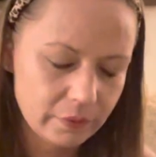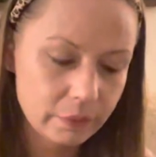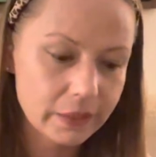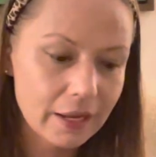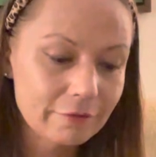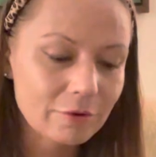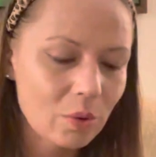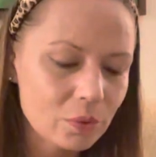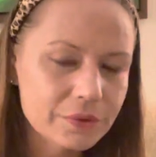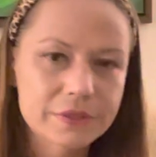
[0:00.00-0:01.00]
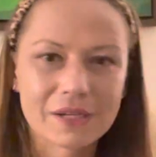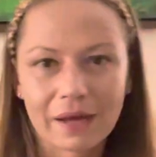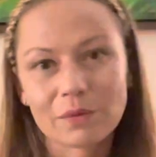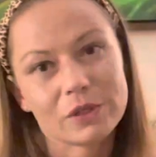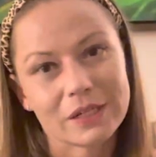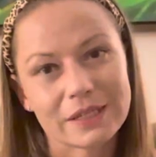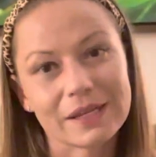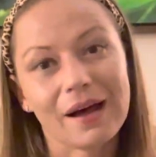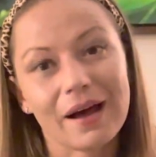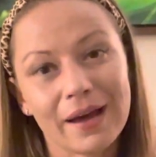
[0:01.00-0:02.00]
We have all the time we need.
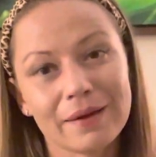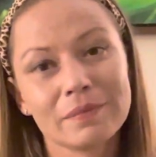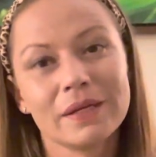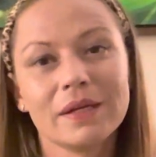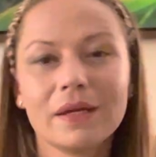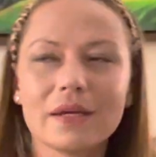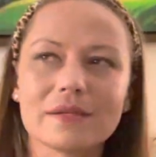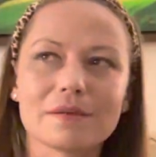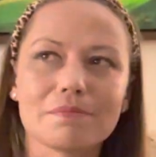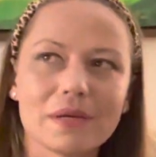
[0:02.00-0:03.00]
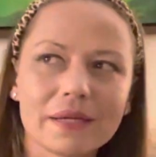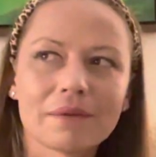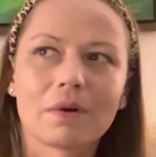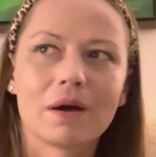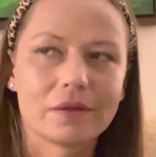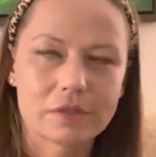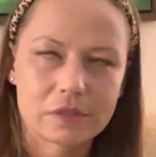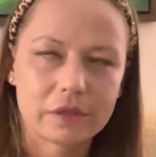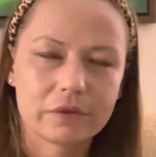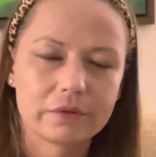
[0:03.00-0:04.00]
Time is a made-up
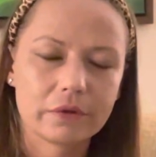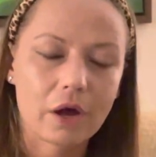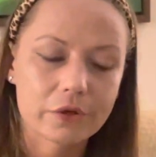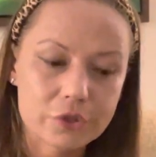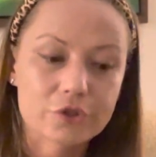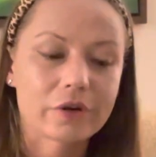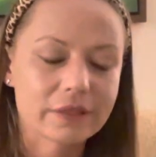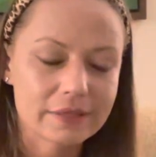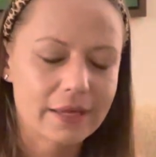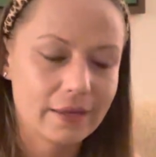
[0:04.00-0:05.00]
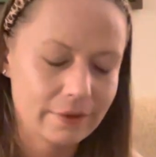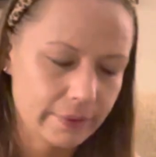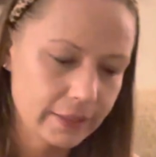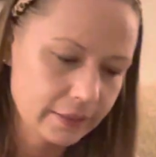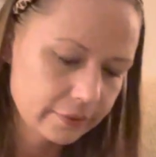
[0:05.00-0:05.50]
construct anyway.